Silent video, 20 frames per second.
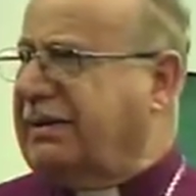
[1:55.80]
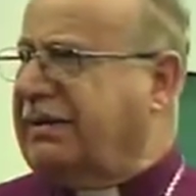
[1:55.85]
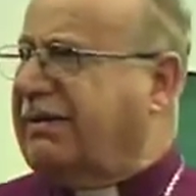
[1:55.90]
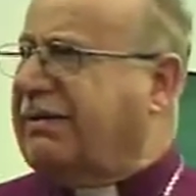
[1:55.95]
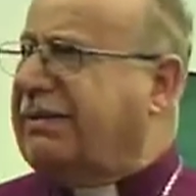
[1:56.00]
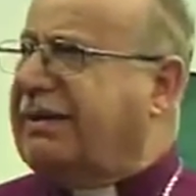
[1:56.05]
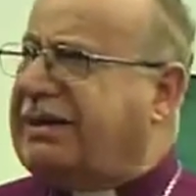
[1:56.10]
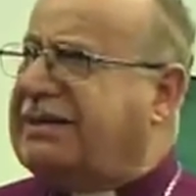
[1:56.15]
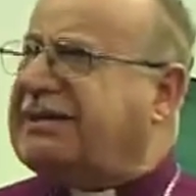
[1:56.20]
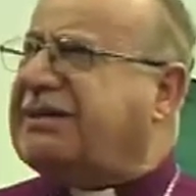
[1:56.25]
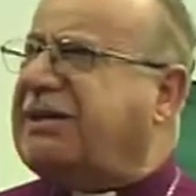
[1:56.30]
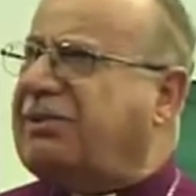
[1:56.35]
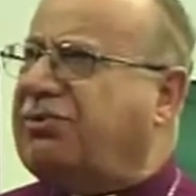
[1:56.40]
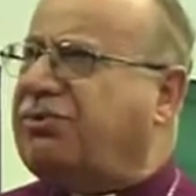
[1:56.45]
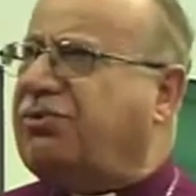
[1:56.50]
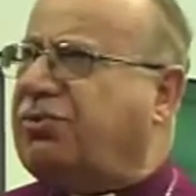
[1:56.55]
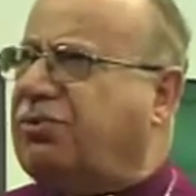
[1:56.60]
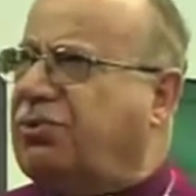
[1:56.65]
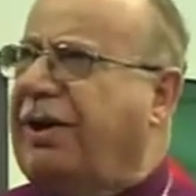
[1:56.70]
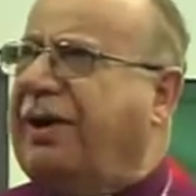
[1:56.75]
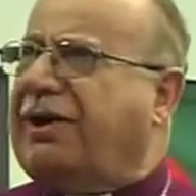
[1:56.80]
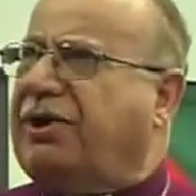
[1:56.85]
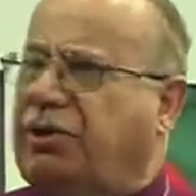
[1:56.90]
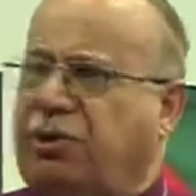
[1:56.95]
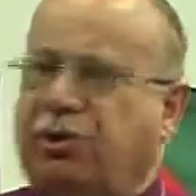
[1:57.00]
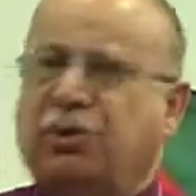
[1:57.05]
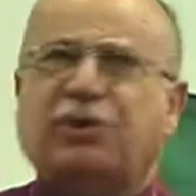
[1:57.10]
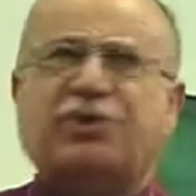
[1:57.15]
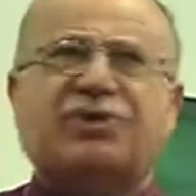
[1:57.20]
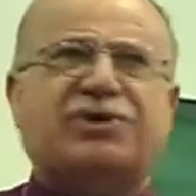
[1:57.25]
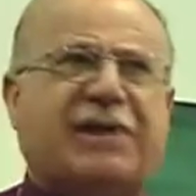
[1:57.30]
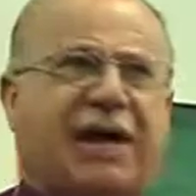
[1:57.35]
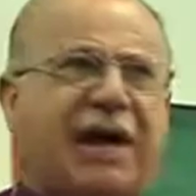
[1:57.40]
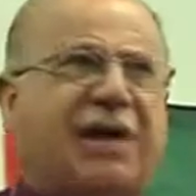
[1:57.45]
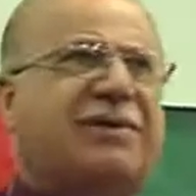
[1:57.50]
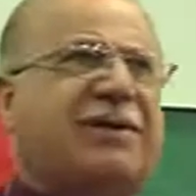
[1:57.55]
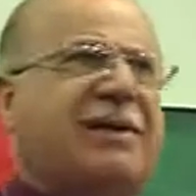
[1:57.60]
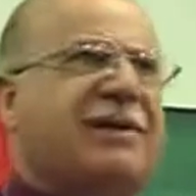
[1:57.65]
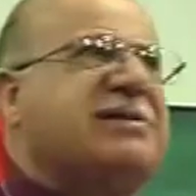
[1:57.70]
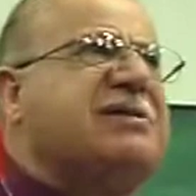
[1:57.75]
reason to accuse
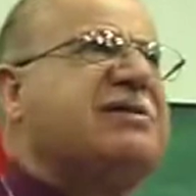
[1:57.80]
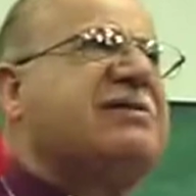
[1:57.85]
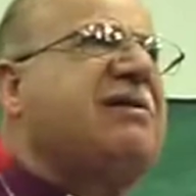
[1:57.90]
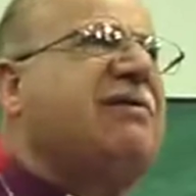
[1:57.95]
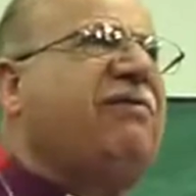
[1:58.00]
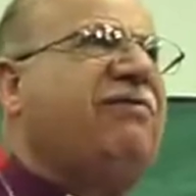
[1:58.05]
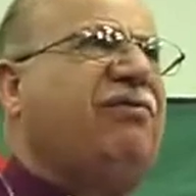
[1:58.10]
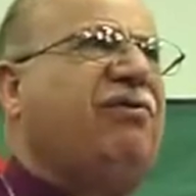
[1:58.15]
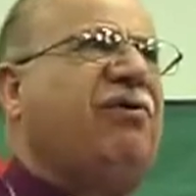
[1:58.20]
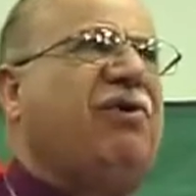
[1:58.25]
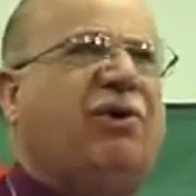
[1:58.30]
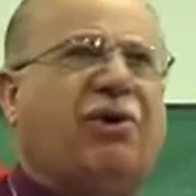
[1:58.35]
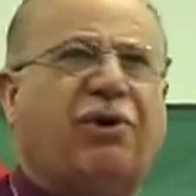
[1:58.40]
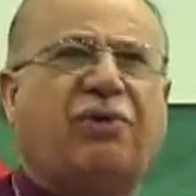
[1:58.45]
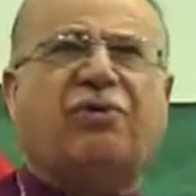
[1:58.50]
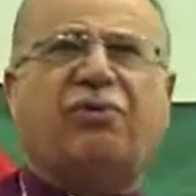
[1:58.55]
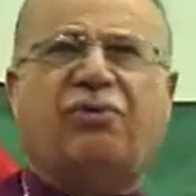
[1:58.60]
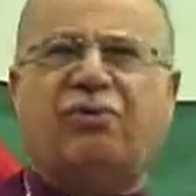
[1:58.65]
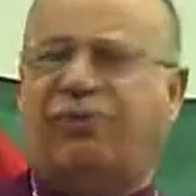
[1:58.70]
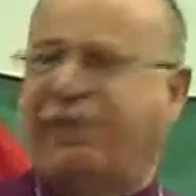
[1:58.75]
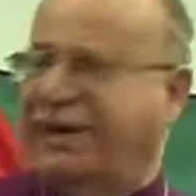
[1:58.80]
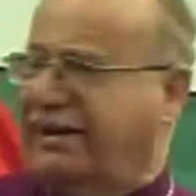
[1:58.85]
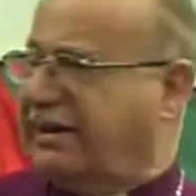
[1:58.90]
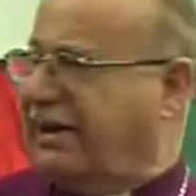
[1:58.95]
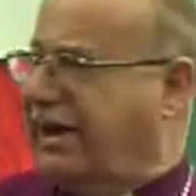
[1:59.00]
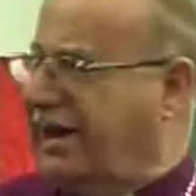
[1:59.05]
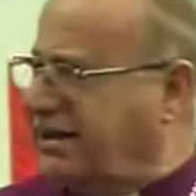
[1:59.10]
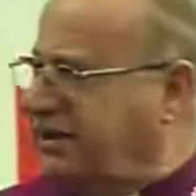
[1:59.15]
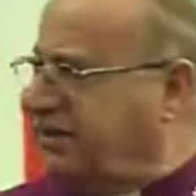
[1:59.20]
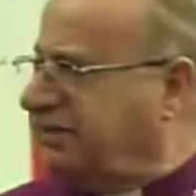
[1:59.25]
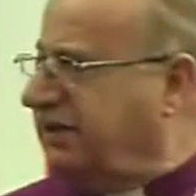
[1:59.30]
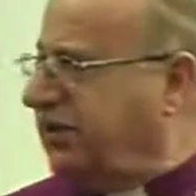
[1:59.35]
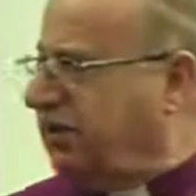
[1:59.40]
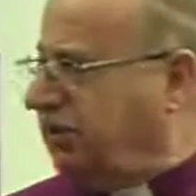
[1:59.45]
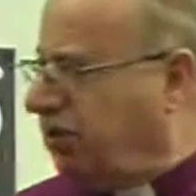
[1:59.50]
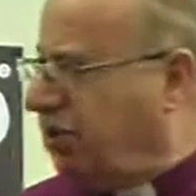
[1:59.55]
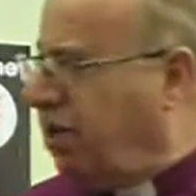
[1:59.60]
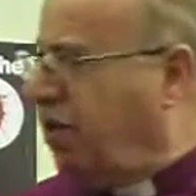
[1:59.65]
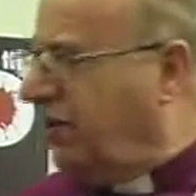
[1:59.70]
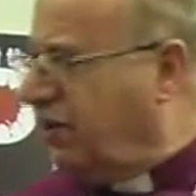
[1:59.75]
others for what has
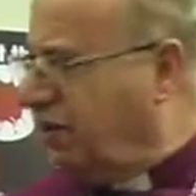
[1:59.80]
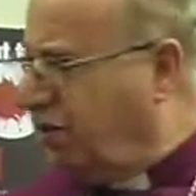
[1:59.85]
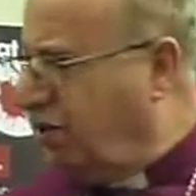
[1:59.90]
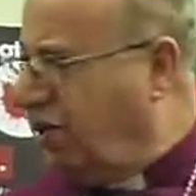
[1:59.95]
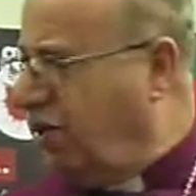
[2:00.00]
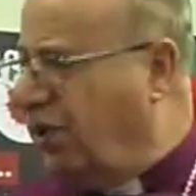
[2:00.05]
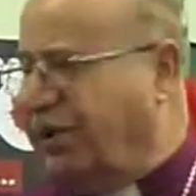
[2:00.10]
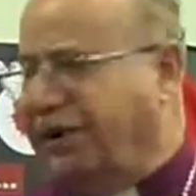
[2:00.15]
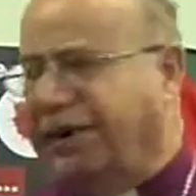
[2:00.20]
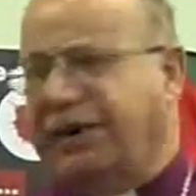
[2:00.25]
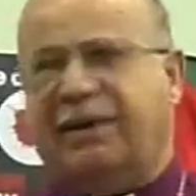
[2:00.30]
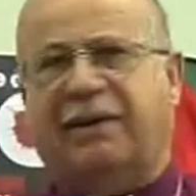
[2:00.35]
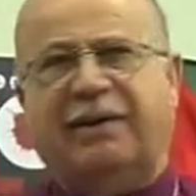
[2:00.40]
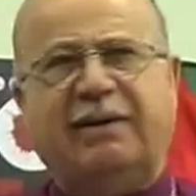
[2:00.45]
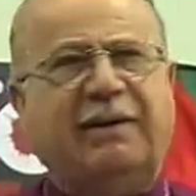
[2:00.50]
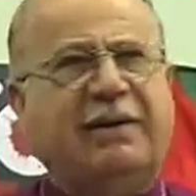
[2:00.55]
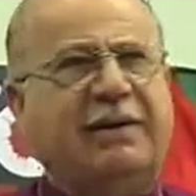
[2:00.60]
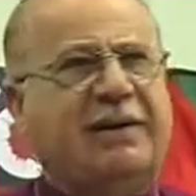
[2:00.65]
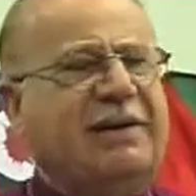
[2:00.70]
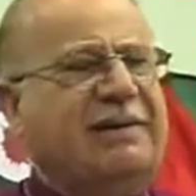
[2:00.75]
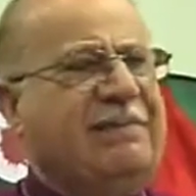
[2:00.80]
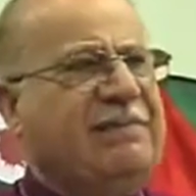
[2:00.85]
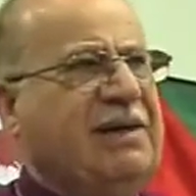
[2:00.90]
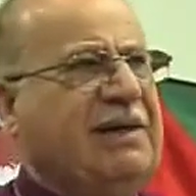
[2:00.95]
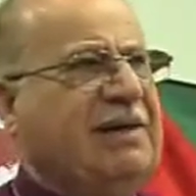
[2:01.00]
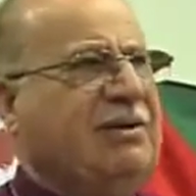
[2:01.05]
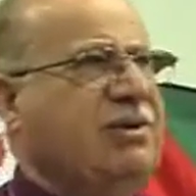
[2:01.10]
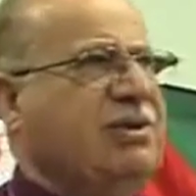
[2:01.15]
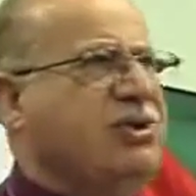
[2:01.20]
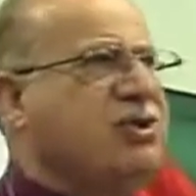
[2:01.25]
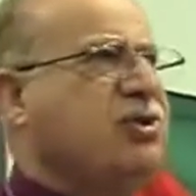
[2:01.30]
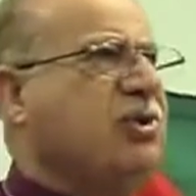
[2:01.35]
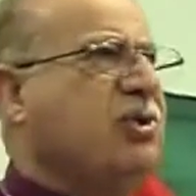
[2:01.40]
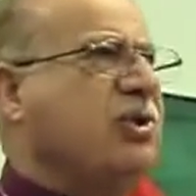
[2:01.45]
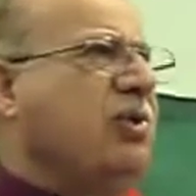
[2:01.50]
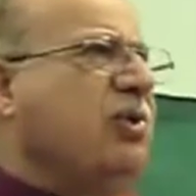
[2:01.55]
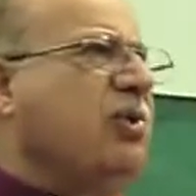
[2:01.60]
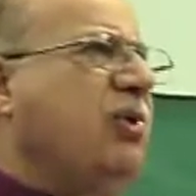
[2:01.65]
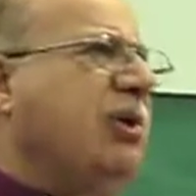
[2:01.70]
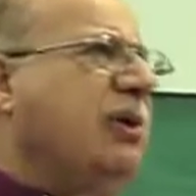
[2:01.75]
been going on in the
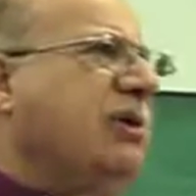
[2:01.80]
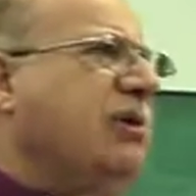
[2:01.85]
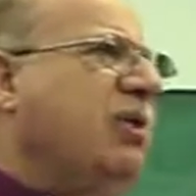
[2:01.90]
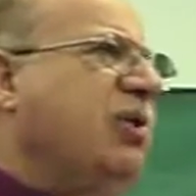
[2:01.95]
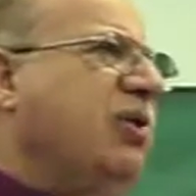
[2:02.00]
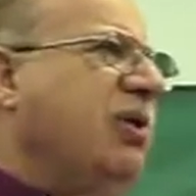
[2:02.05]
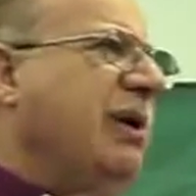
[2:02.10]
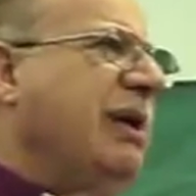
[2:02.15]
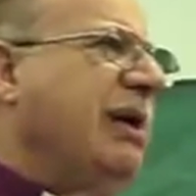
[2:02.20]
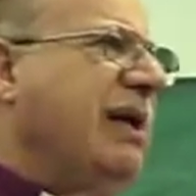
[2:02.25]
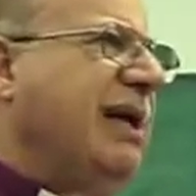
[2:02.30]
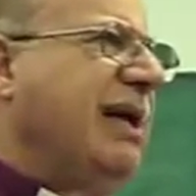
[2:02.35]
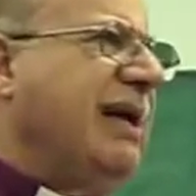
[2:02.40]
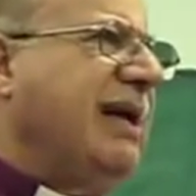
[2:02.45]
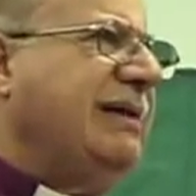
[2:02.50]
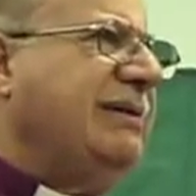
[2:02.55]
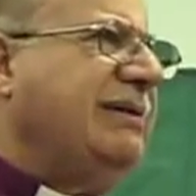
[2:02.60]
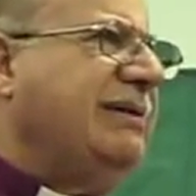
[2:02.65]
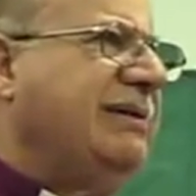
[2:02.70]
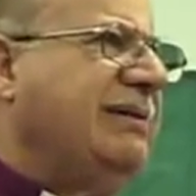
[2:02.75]
so-called Holy Land